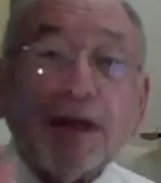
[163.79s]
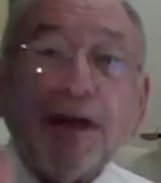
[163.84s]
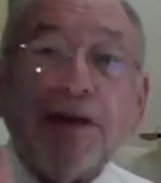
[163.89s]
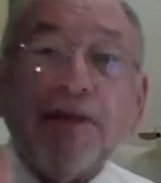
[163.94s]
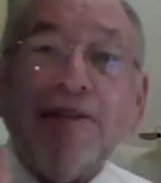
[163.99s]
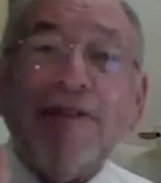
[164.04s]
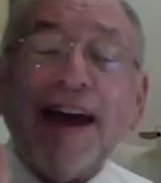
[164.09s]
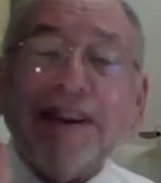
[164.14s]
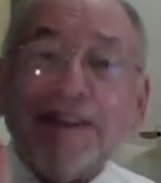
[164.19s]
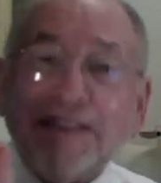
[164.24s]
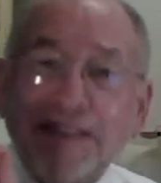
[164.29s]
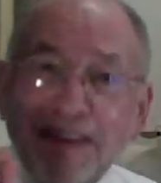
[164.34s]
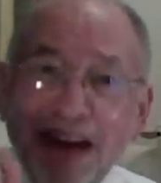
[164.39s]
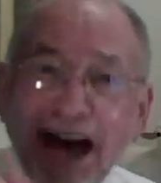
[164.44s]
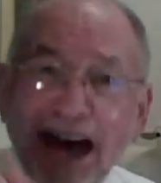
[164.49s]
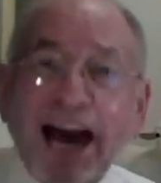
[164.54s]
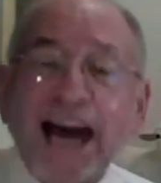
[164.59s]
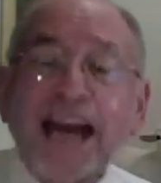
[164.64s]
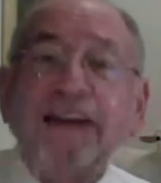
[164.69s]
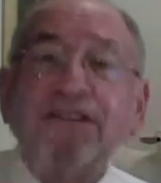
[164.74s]

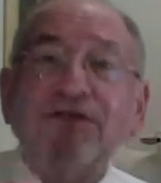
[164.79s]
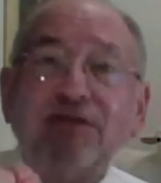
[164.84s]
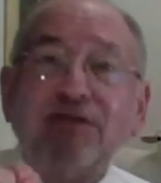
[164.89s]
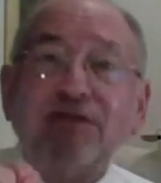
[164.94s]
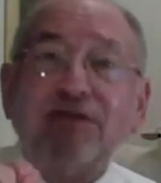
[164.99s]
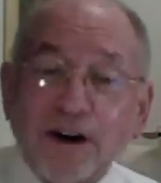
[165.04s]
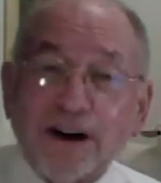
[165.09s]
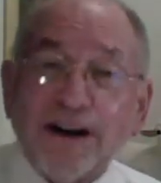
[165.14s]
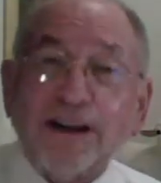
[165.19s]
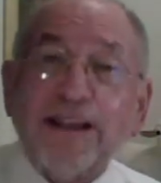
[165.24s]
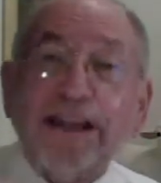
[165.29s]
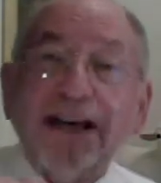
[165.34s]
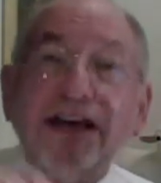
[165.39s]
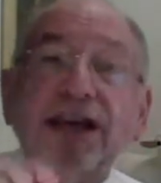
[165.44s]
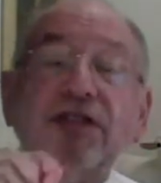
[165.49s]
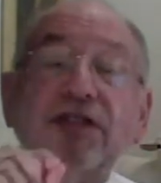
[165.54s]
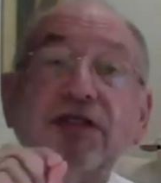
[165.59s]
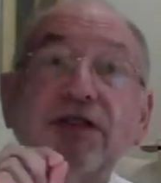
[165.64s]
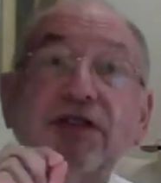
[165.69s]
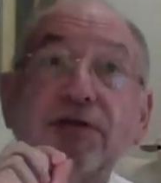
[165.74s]
died for
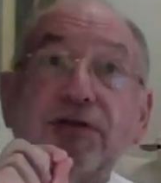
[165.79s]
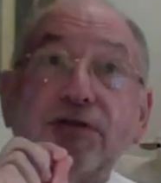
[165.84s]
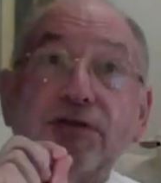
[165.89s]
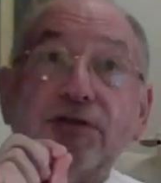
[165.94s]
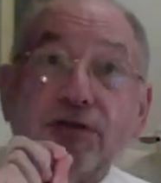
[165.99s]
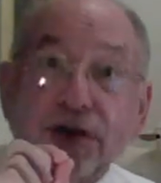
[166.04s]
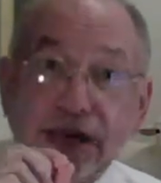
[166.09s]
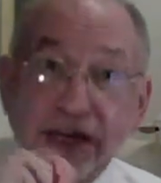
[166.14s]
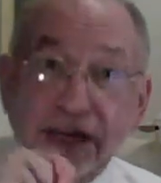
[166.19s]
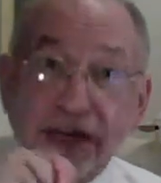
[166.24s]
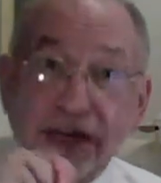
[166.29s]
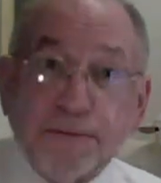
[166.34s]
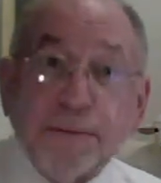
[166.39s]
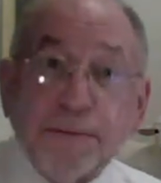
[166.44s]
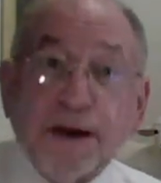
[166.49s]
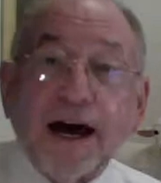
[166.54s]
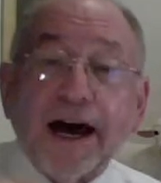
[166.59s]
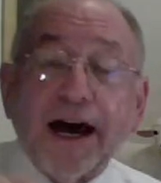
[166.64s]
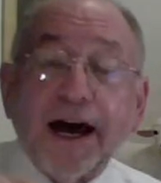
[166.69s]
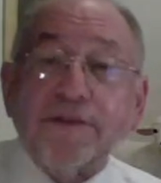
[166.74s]
the freedom
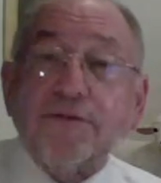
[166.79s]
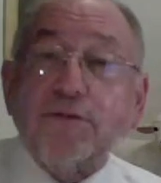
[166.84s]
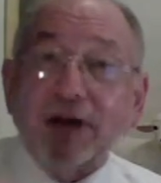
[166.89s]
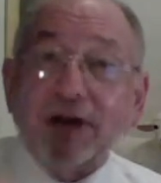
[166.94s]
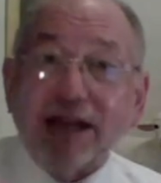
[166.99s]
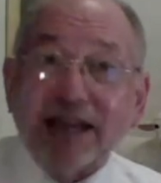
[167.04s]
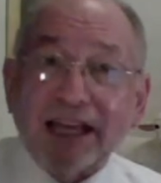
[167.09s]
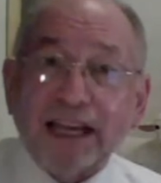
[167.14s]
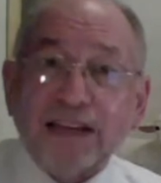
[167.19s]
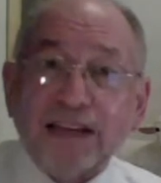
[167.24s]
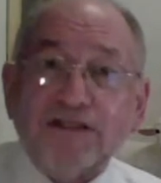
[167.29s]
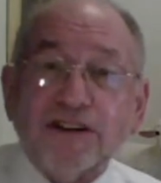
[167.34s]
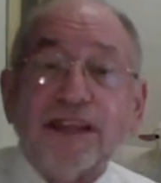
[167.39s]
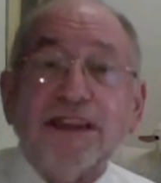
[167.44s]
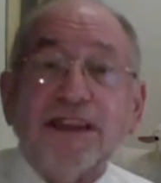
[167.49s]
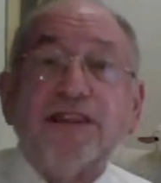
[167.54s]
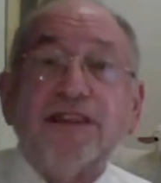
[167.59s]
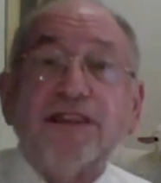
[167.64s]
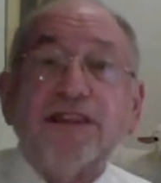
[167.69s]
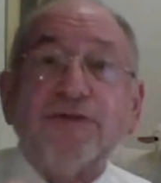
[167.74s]
of religion,
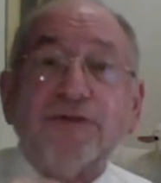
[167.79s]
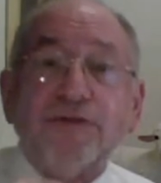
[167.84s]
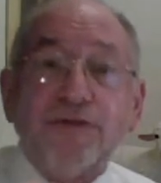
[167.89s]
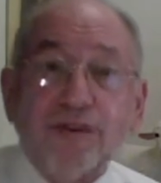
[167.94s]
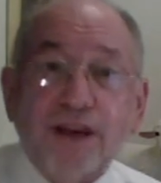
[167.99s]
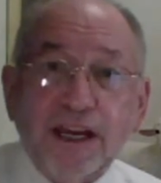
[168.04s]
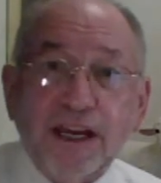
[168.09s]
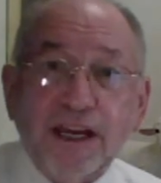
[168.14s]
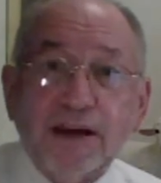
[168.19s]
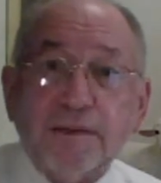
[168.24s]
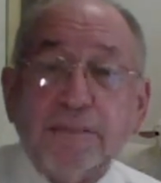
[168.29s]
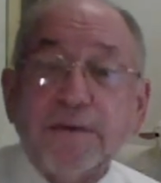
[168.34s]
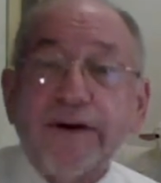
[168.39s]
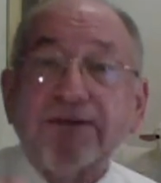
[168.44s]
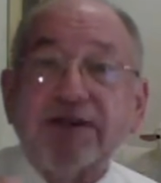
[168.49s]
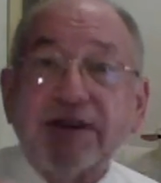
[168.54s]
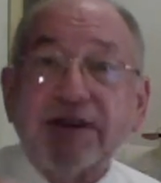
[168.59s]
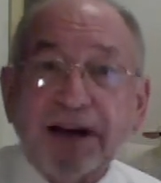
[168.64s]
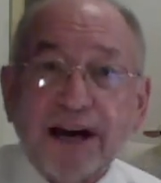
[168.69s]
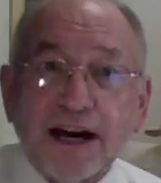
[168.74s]
the freedom of
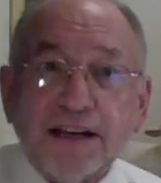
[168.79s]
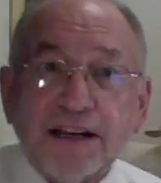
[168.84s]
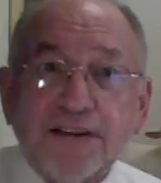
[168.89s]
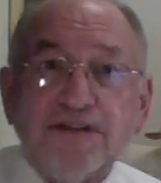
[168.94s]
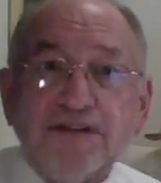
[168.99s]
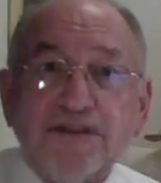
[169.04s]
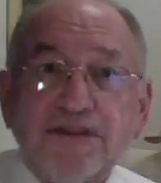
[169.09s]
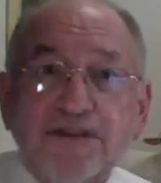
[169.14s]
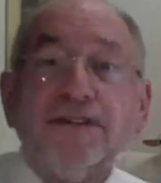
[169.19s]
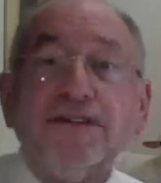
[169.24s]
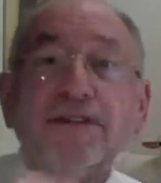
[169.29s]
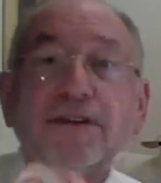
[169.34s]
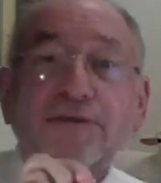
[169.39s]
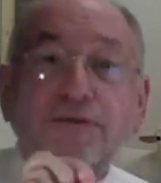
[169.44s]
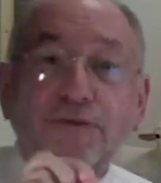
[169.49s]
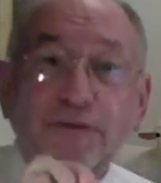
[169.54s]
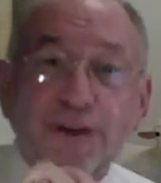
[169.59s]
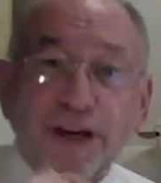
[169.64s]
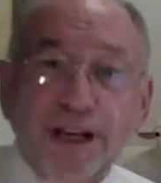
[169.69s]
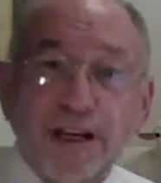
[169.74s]
conscience, the
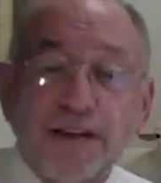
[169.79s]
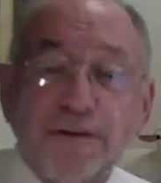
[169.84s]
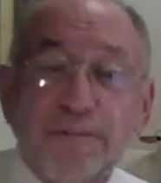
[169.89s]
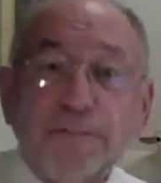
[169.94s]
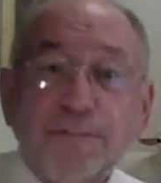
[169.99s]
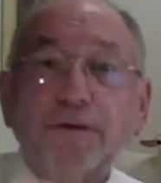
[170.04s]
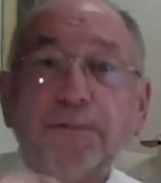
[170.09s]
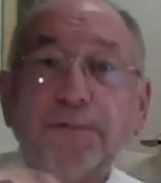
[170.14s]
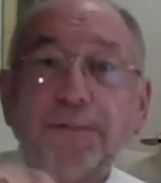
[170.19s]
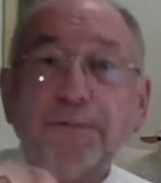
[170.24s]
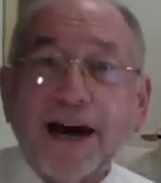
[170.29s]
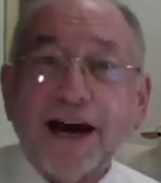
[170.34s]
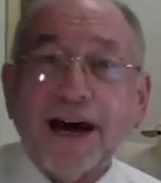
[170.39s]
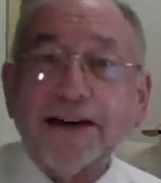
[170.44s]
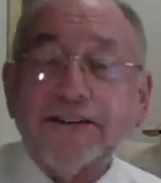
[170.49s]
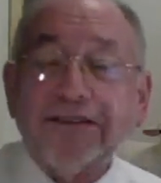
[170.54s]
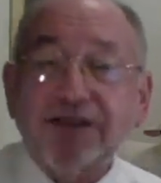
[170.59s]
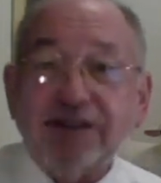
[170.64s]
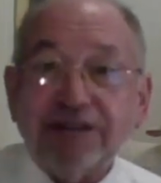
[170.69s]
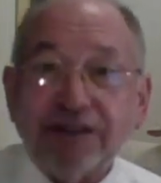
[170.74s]
freedom to
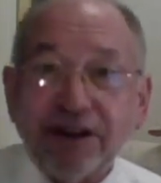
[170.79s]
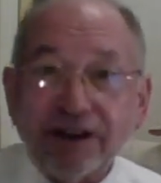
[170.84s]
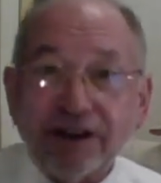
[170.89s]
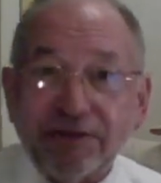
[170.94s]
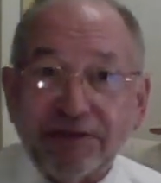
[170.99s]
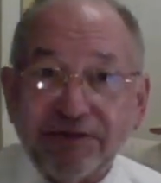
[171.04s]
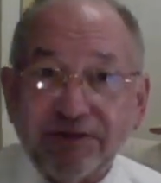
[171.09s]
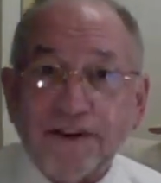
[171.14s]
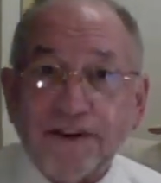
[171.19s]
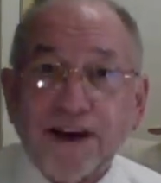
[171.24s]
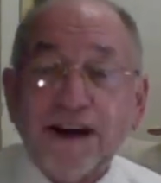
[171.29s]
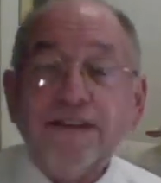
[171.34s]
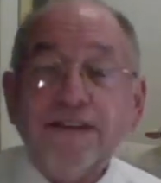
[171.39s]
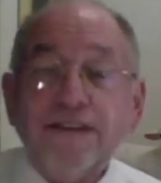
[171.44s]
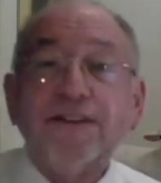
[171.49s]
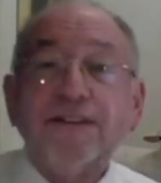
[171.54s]
practice their faith,